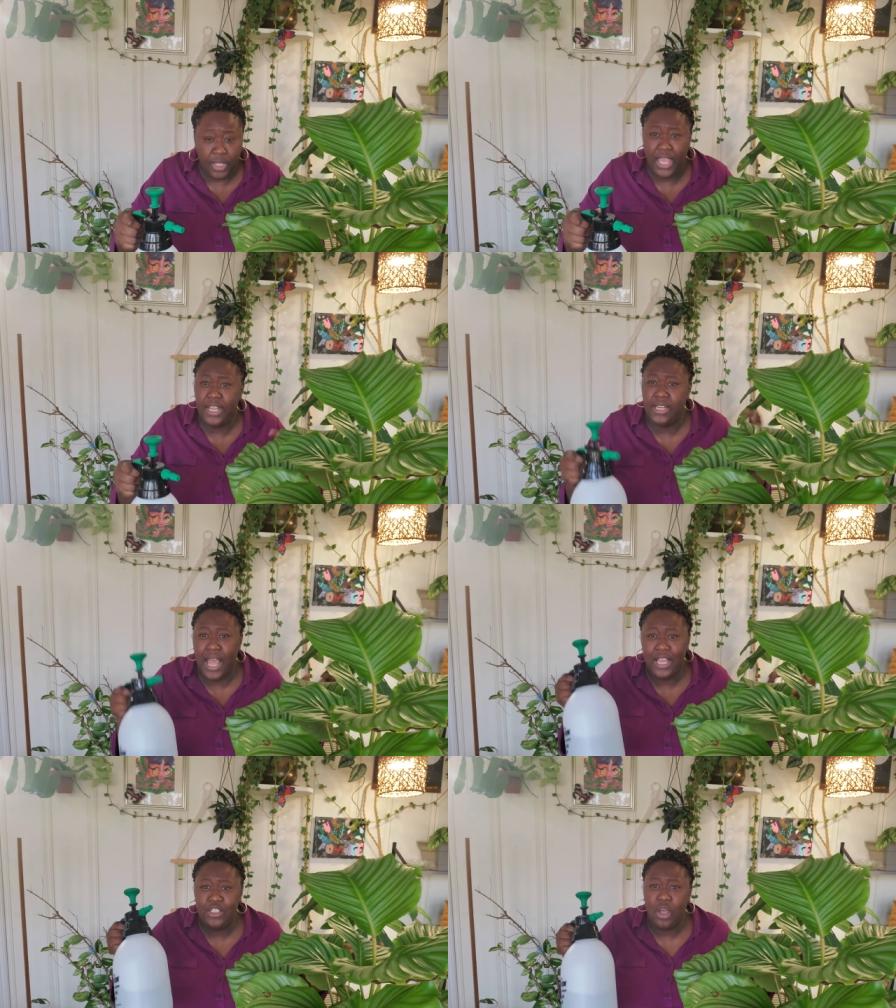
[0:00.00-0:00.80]
And it
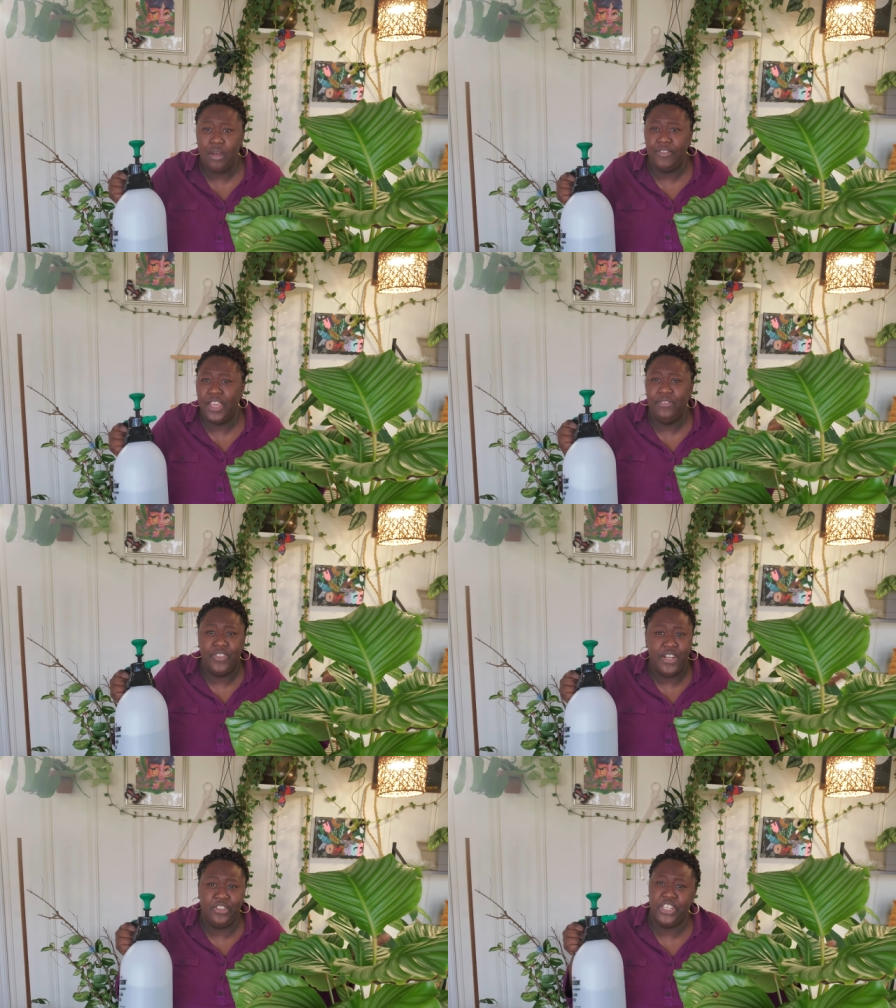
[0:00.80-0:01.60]
knocks off
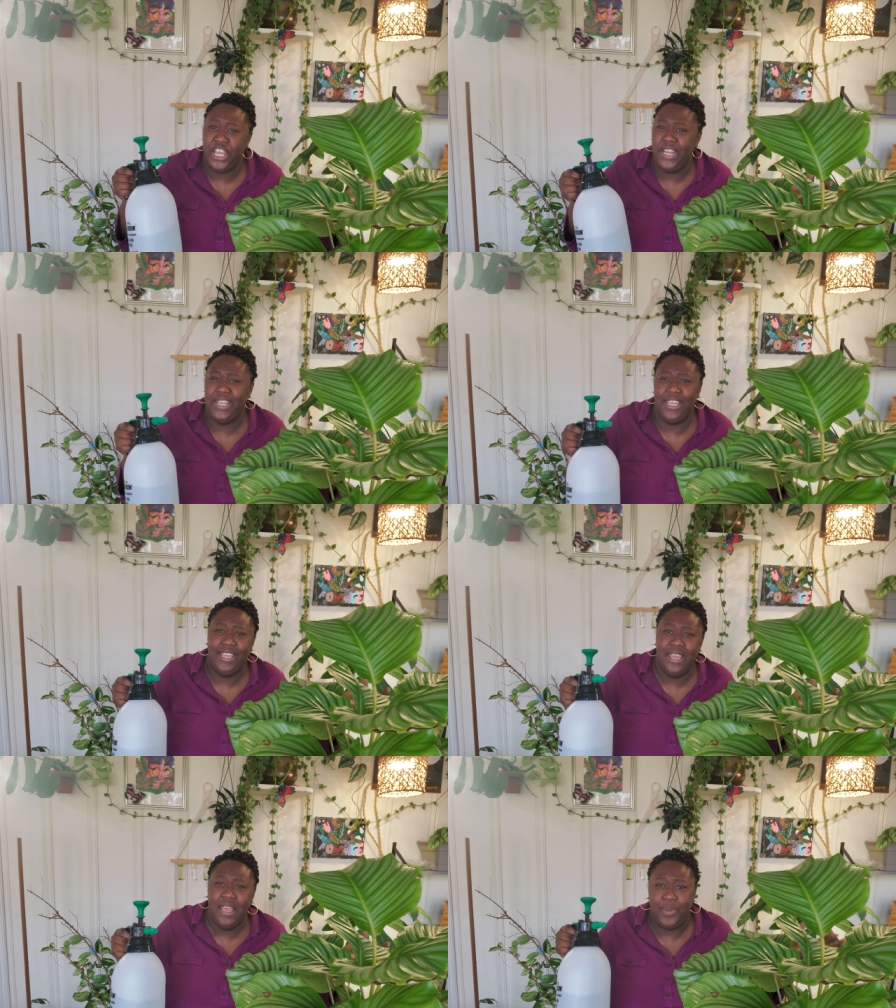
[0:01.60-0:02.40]
if there's
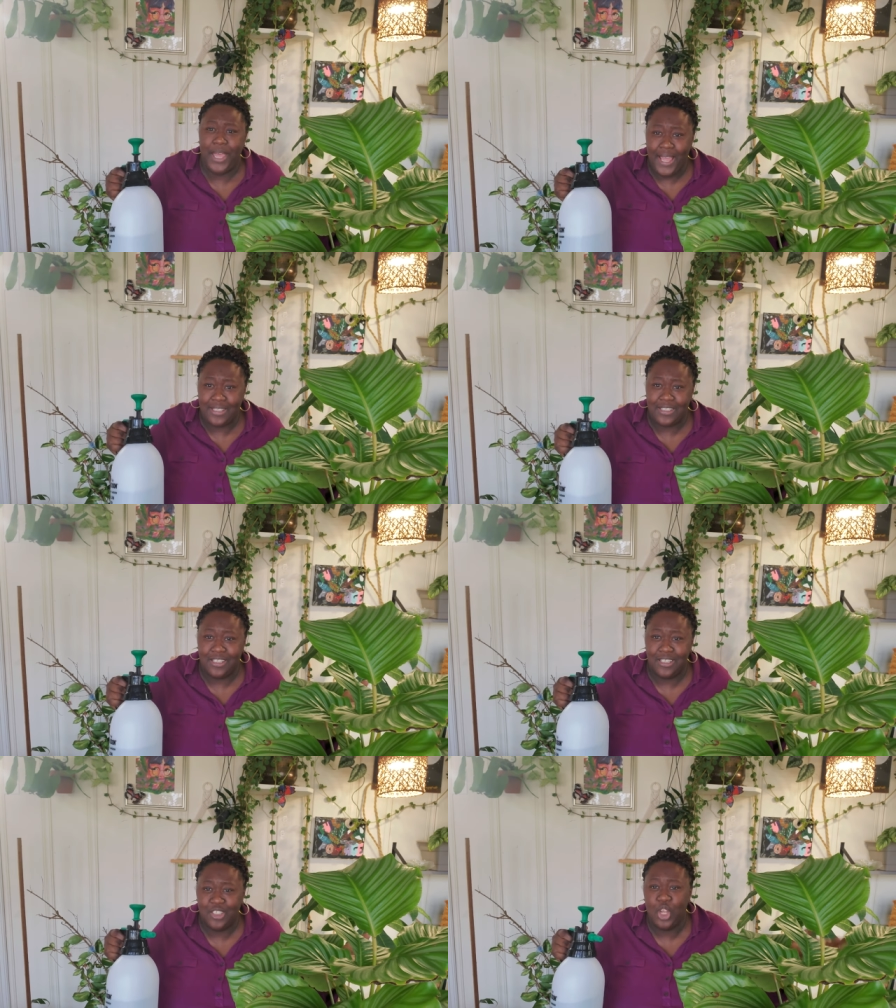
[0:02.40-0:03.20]
any
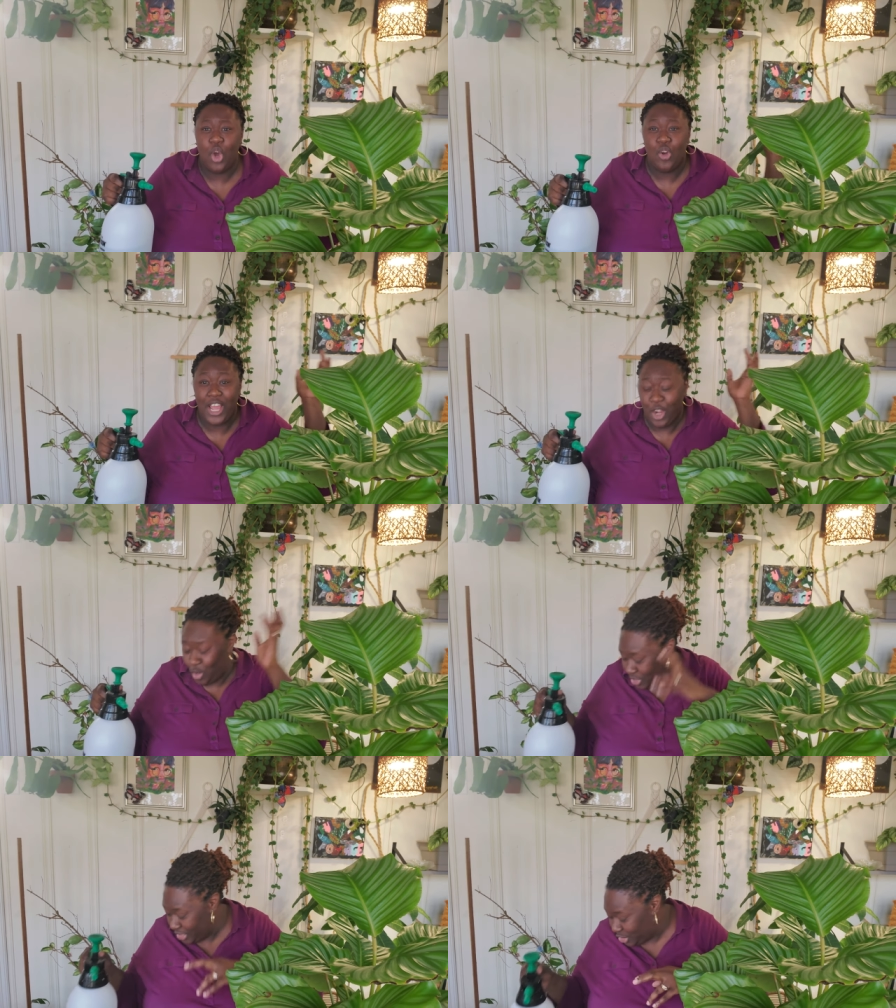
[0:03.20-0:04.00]
pest. So that
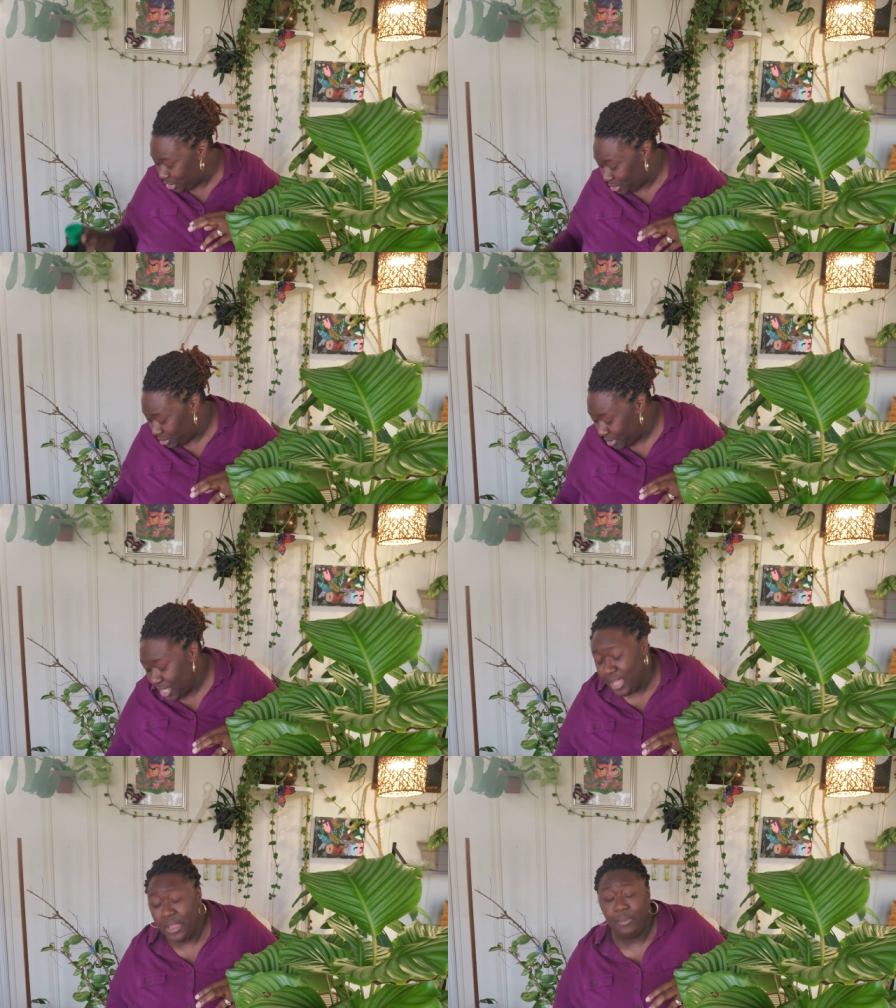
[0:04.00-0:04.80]
goes into
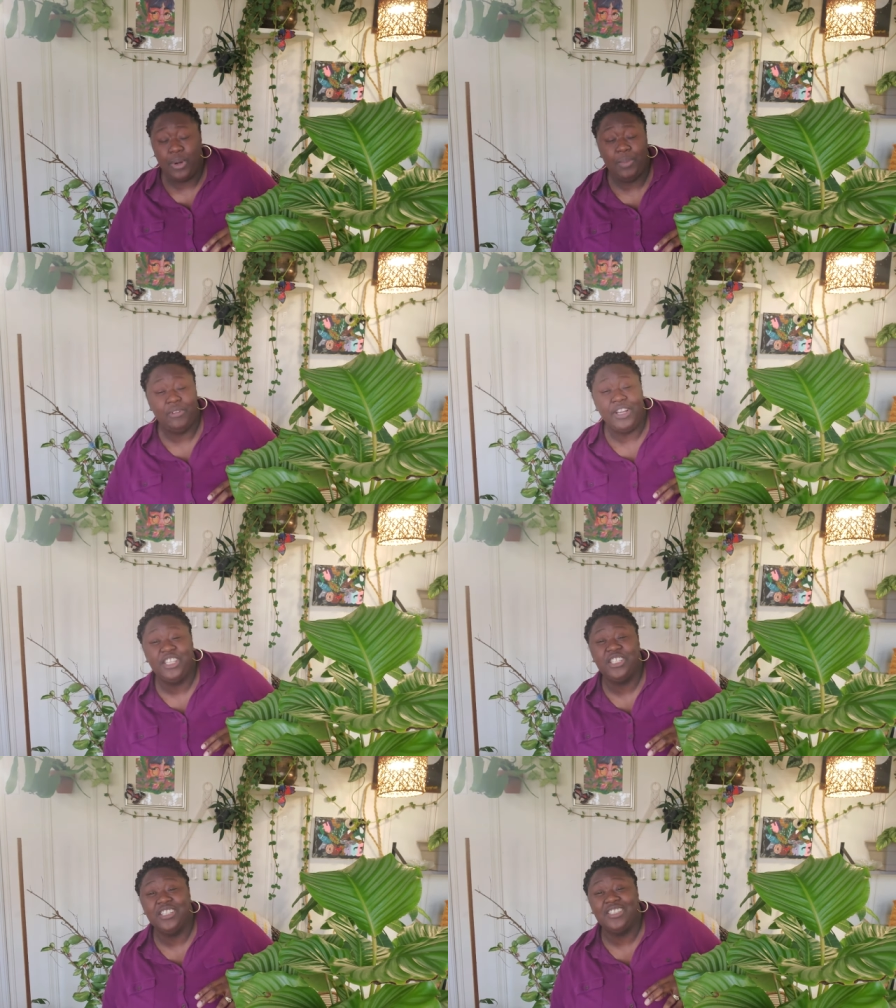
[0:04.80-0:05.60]

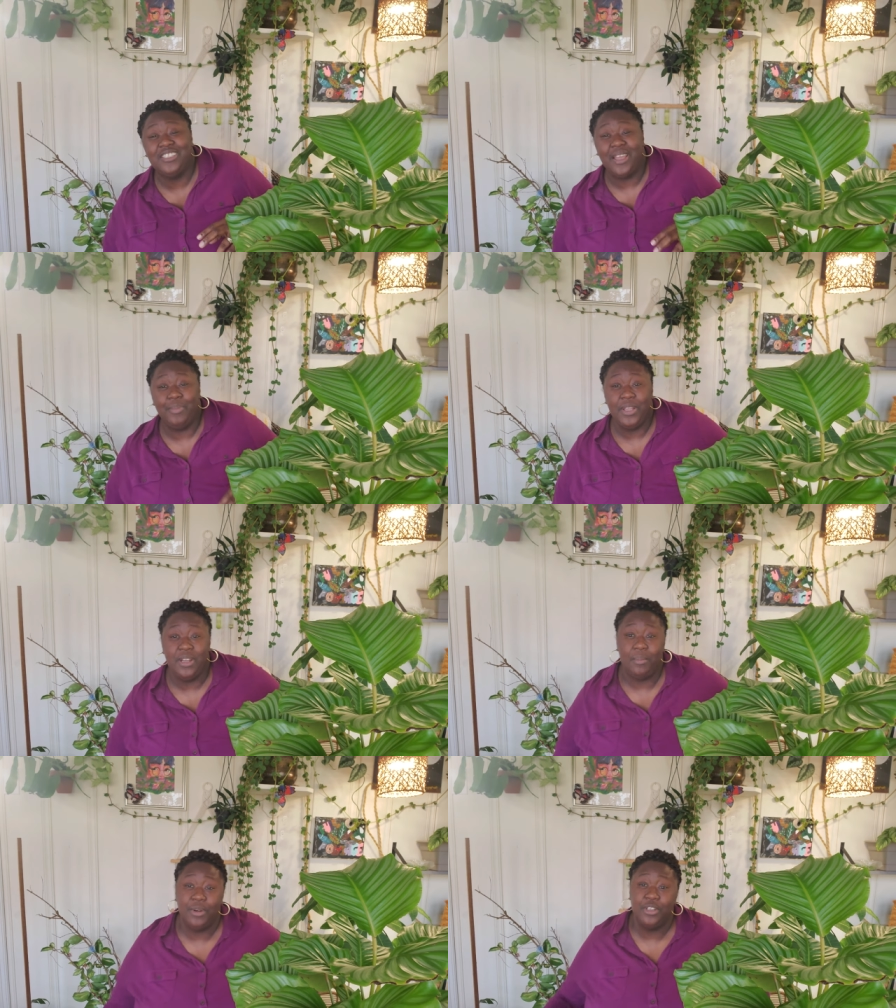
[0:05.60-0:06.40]
preparation step
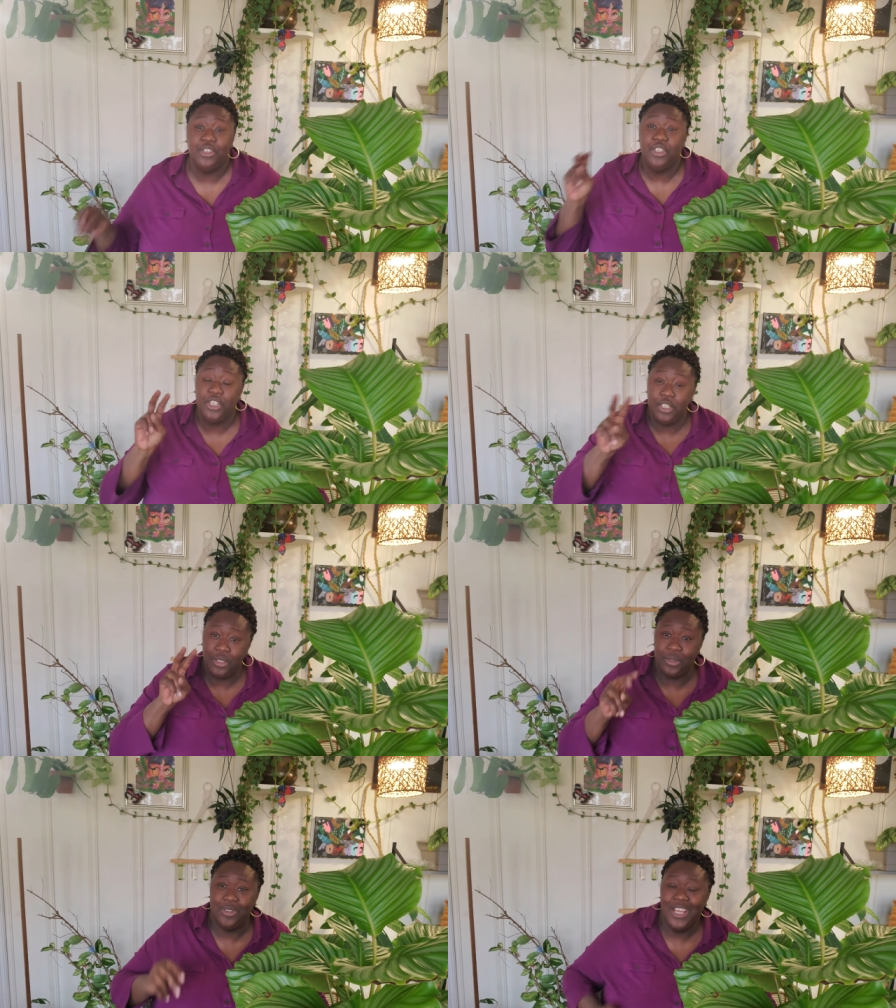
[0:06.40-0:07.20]
number
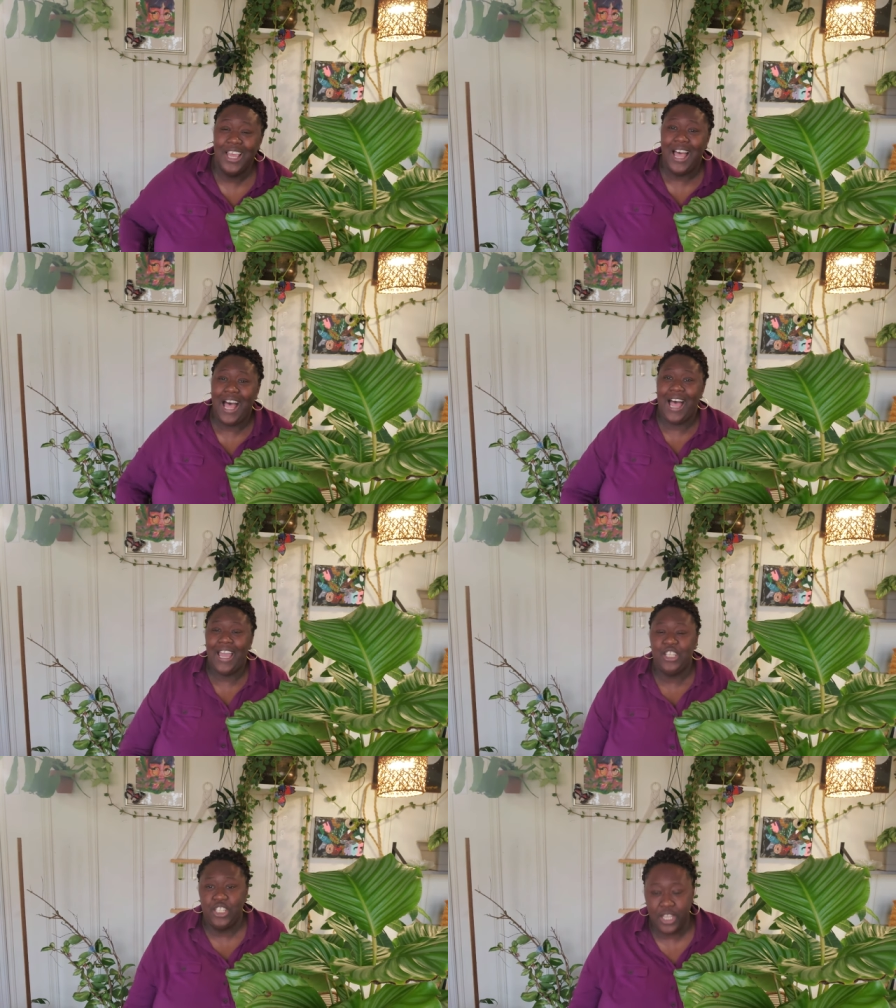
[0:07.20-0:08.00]
two.
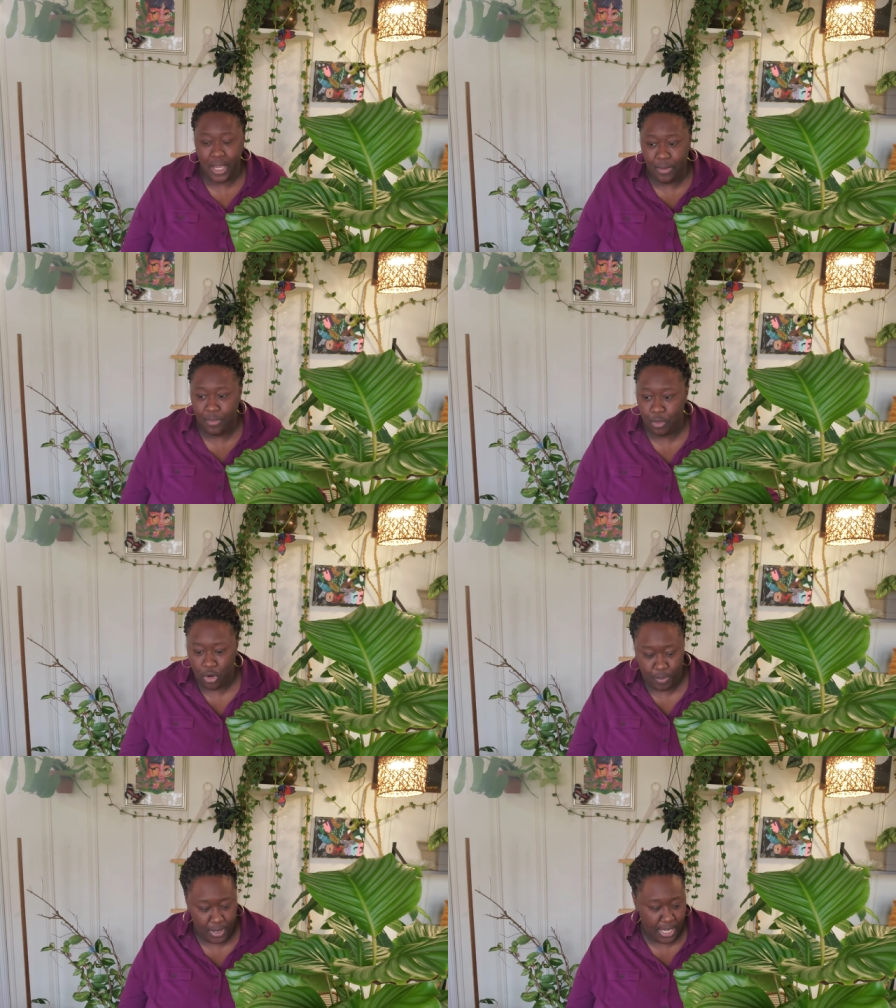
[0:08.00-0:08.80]
I check
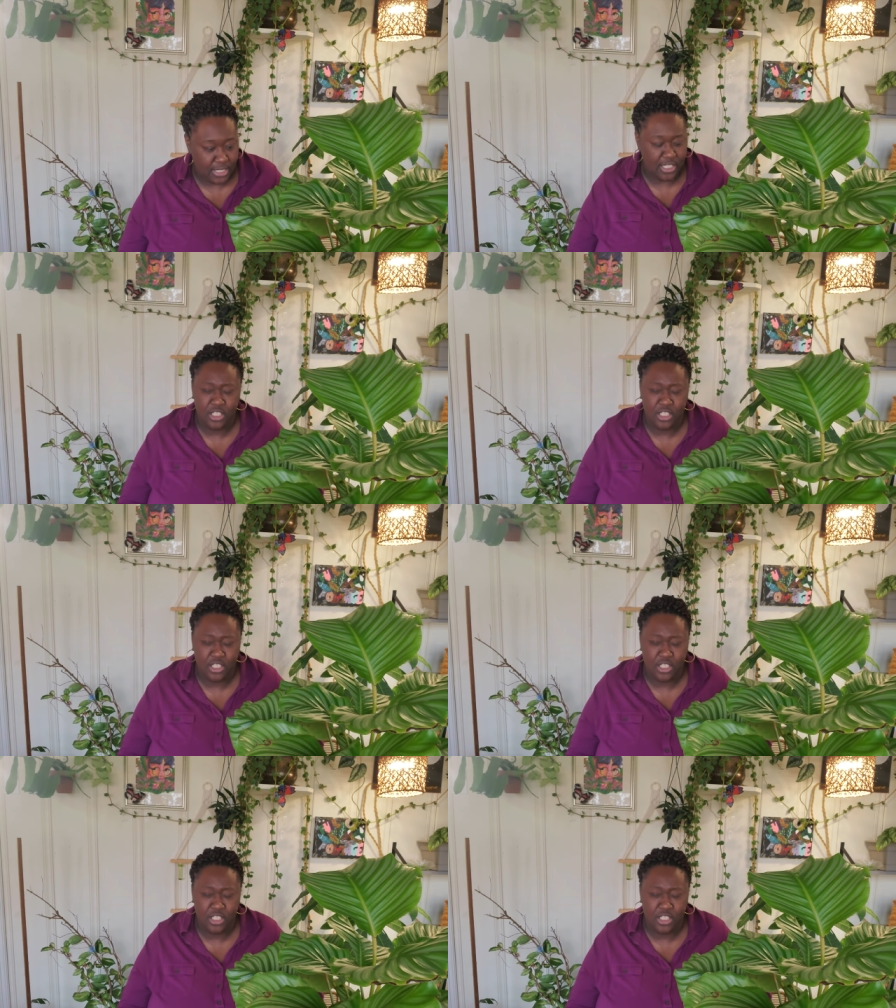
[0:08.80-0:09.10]
for pests.